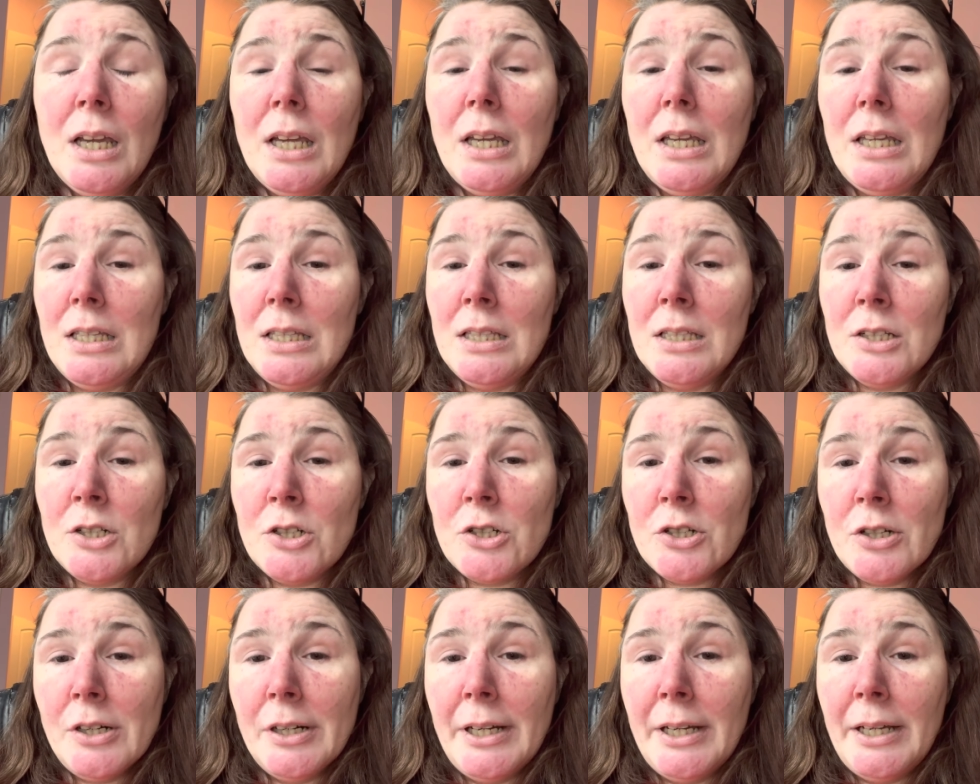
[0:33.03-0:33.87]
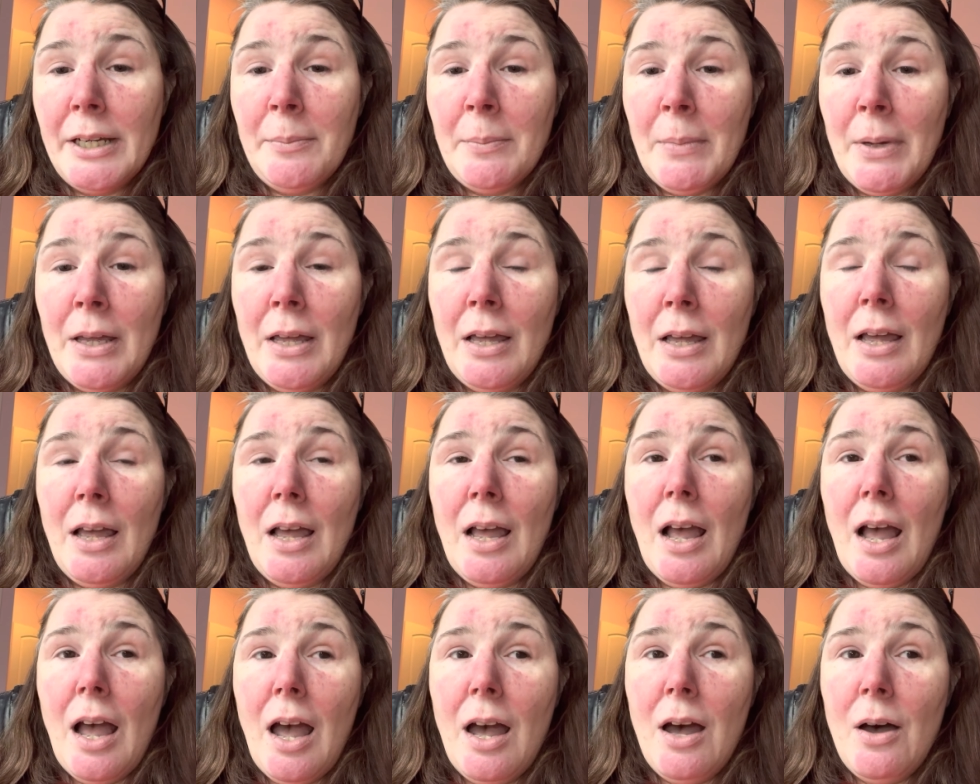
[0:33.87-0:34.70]
In the dream,
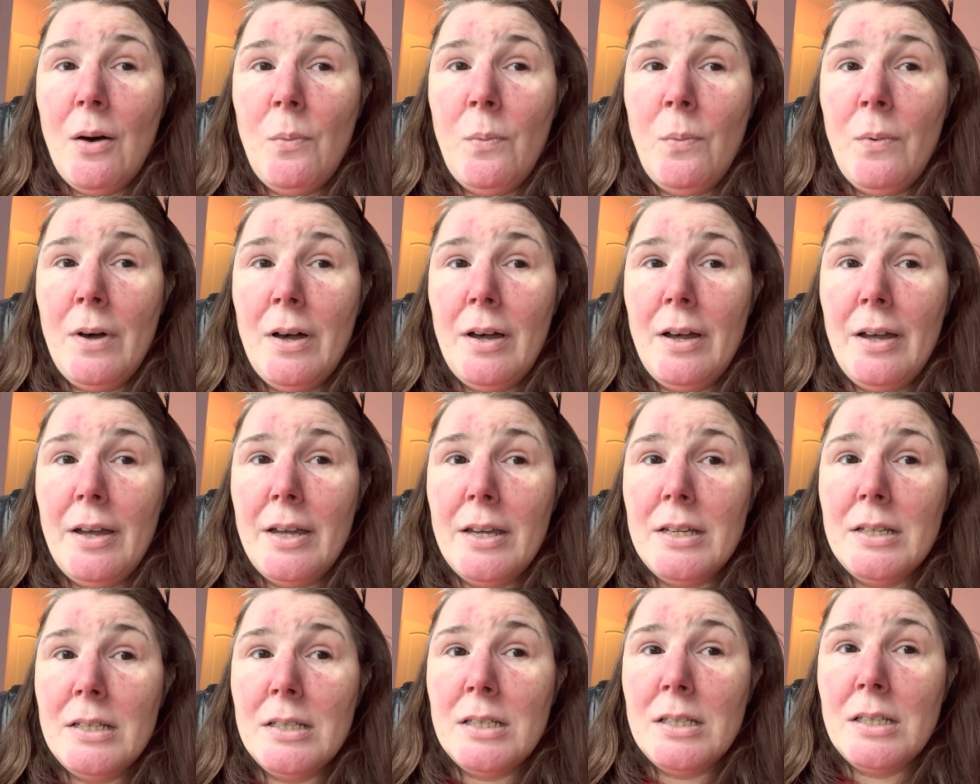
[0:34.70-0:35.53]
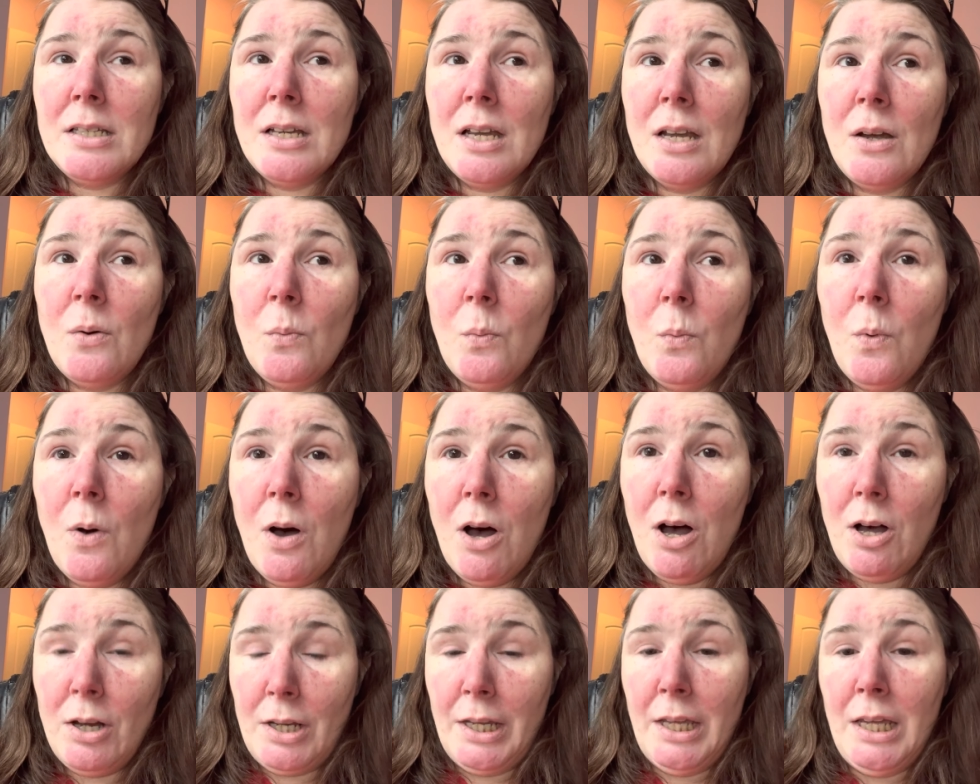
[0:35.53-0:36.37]
I was
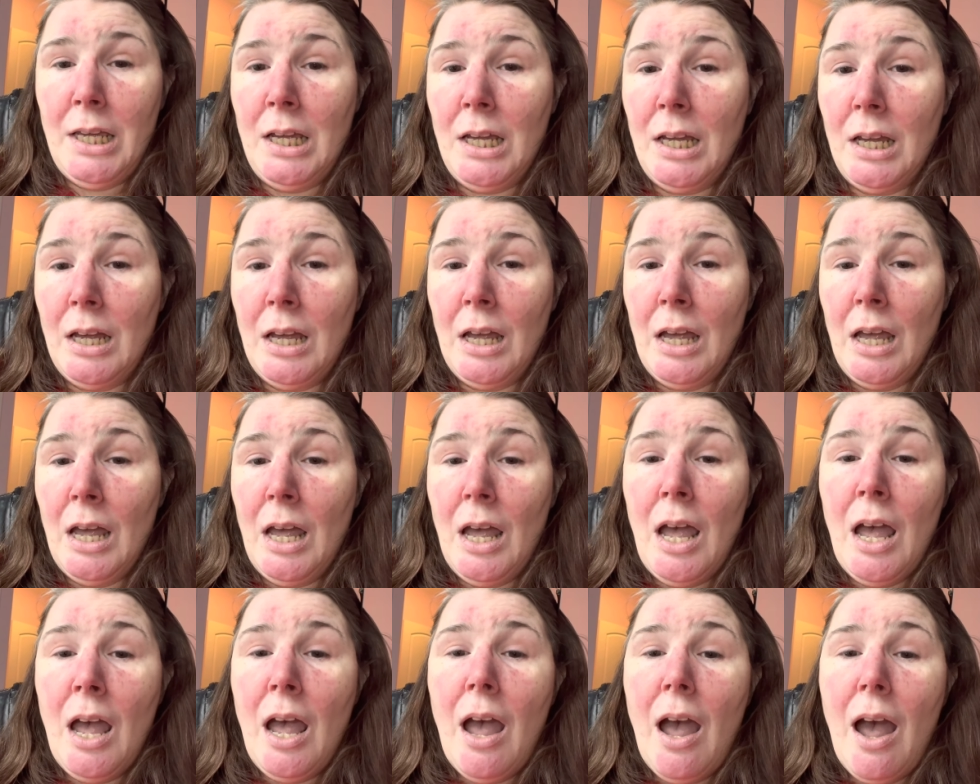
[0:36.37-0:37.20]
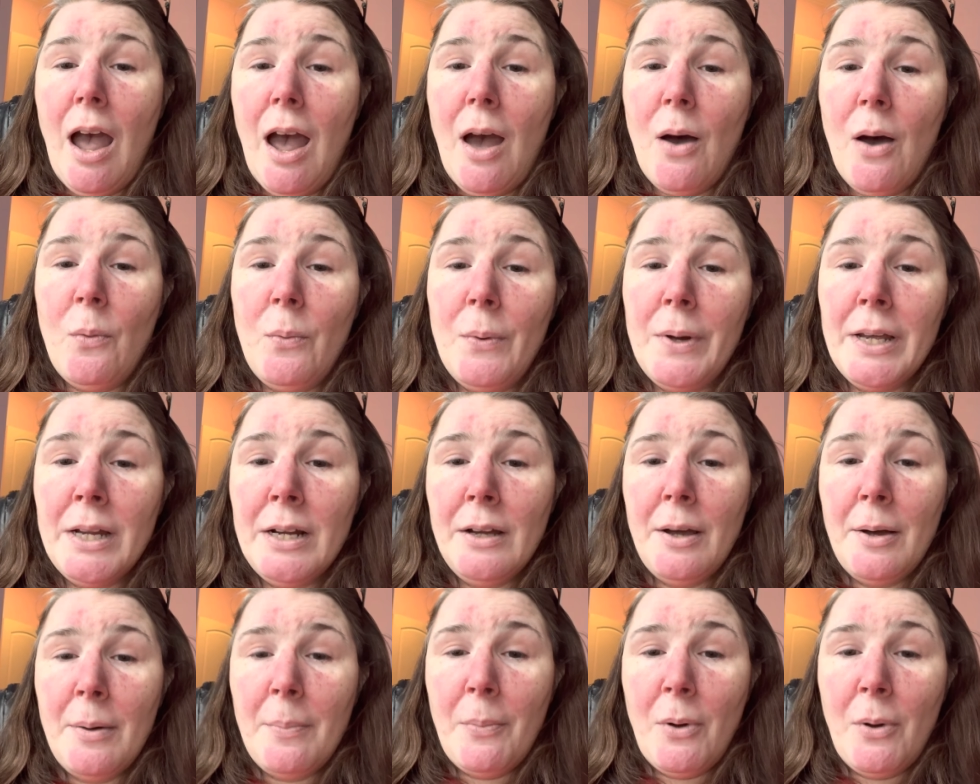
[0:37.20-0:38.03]
walking. I went
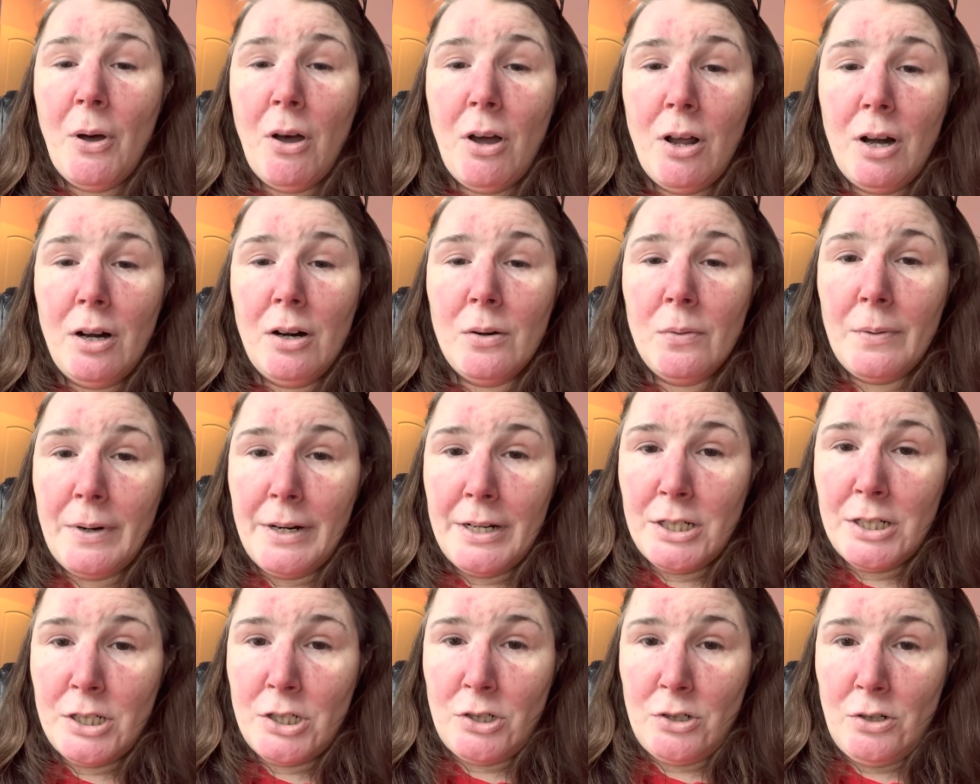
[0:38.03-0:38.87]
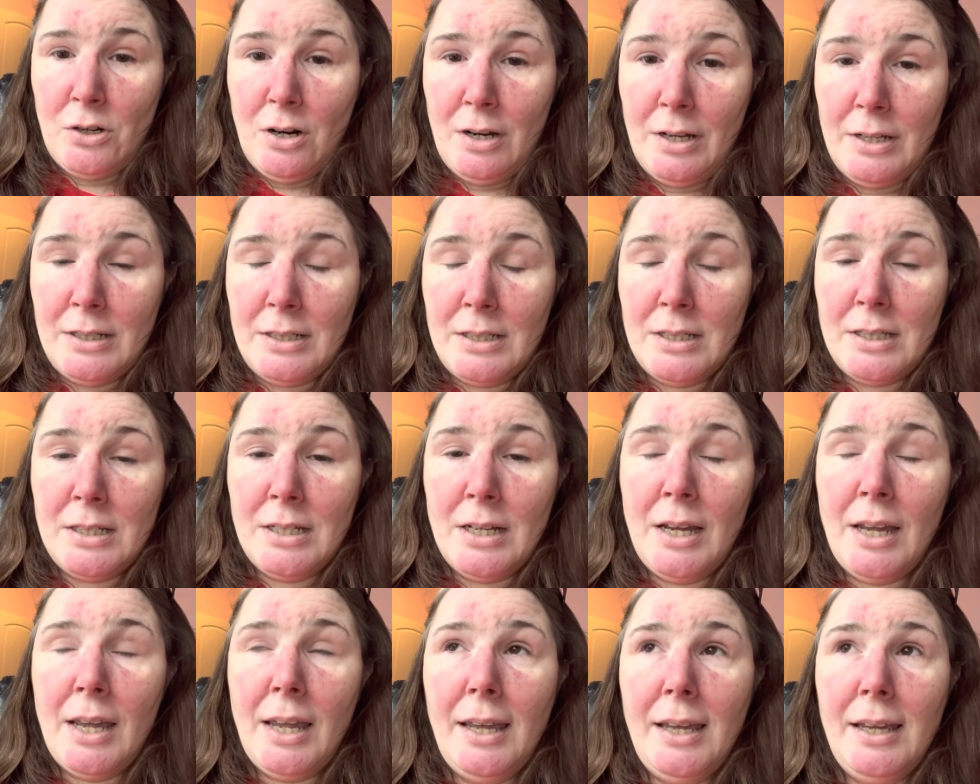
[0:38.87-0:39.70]
up on a restaurant
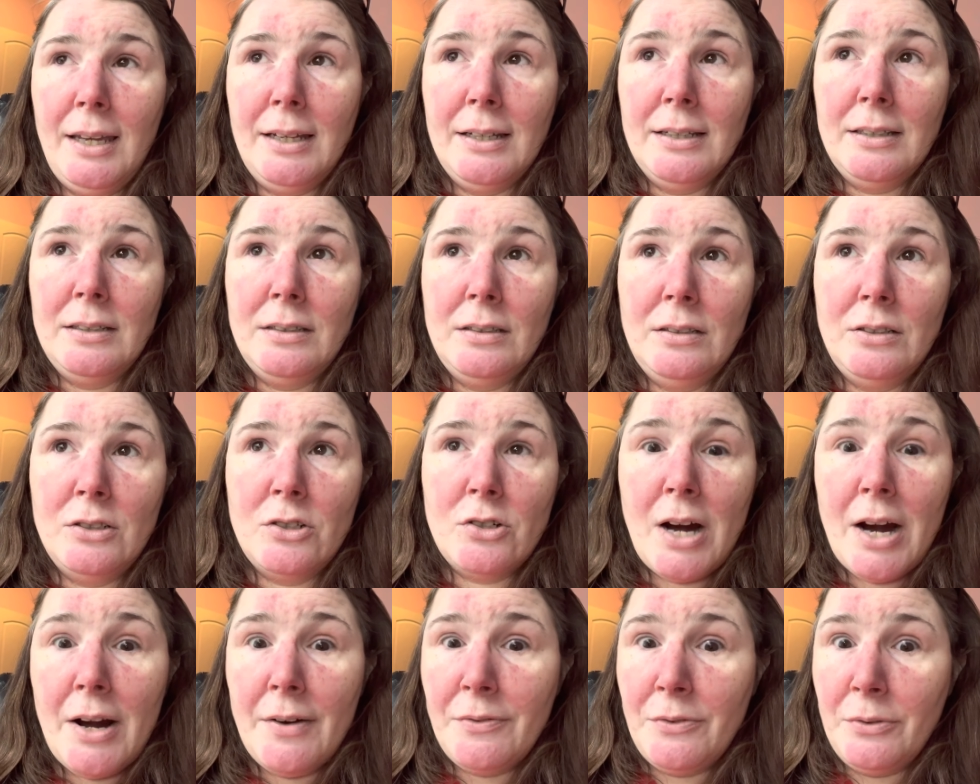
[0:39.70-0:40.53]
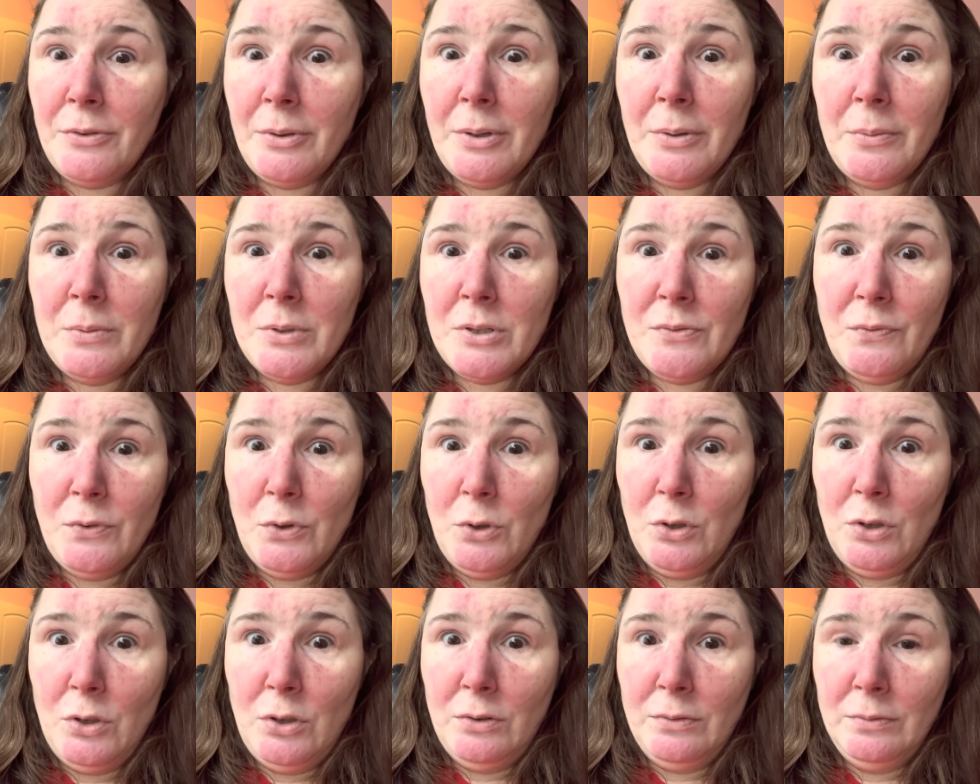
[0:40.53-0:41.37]
and the drive-thru was
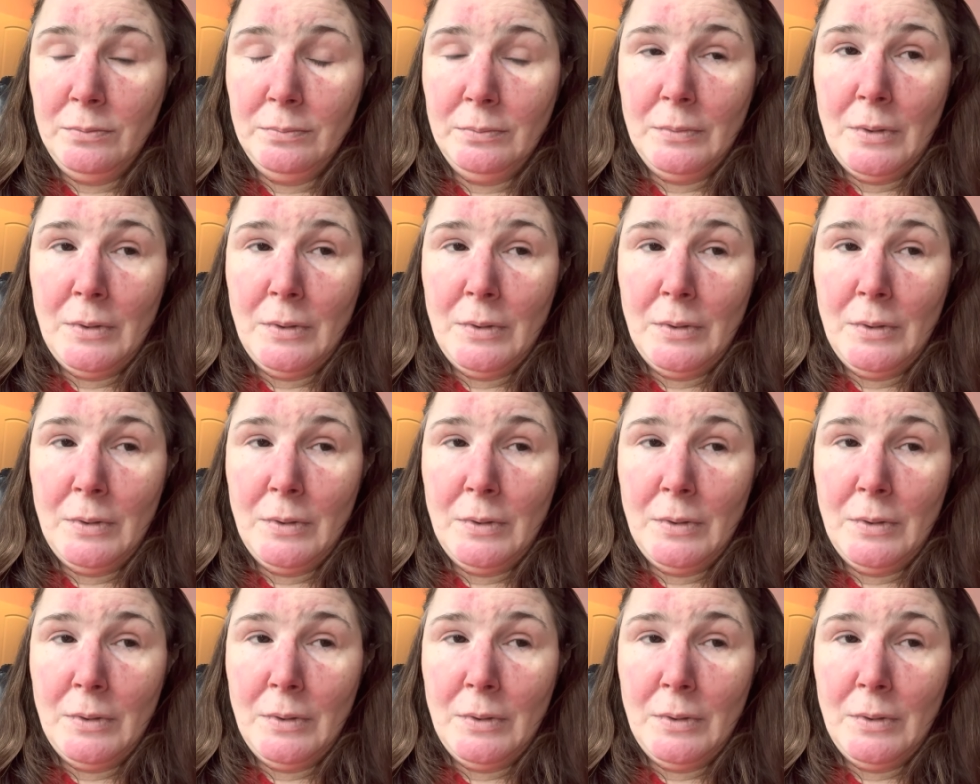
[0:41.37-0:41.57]
full.